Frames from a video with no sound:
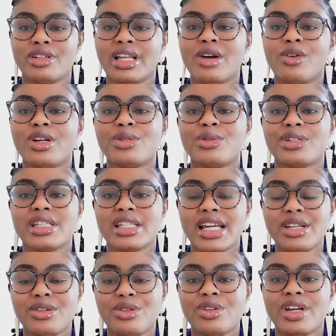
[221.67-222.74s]
they're going to
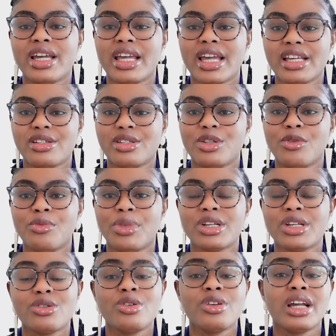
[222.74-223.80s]
send you a case number
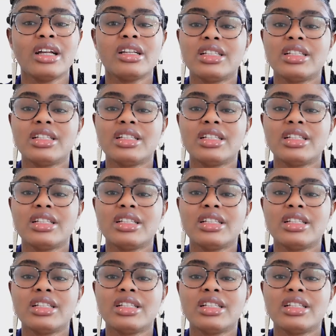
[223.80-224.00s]
so you can